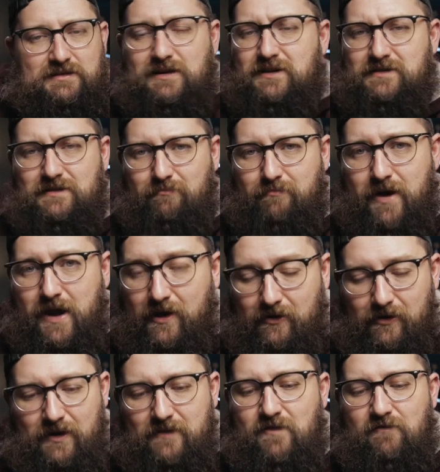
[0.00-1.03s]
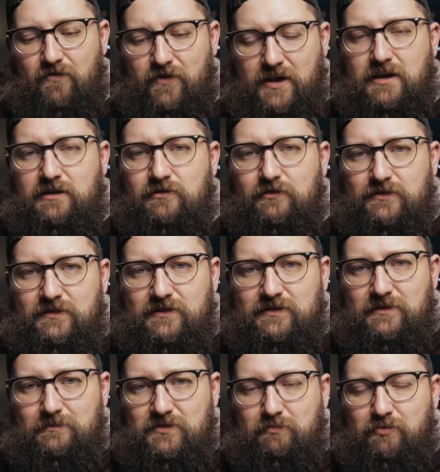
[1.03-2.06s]
doesn't matter. I think the
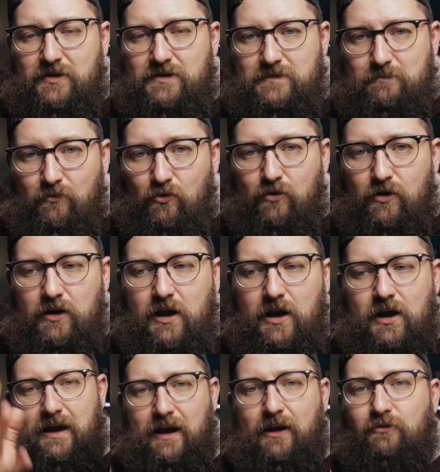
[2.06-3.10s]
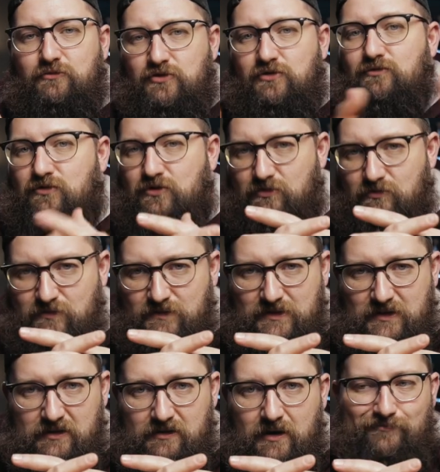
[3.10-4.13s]
ecosystem depends more how you use
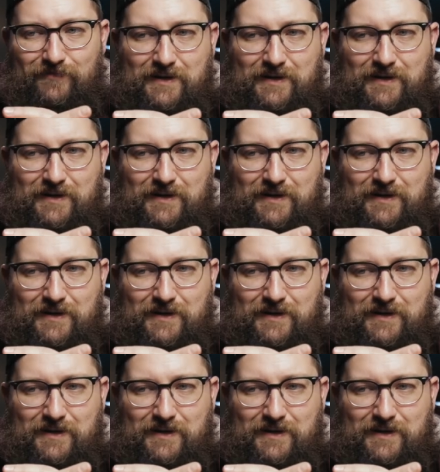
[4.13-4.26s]
it,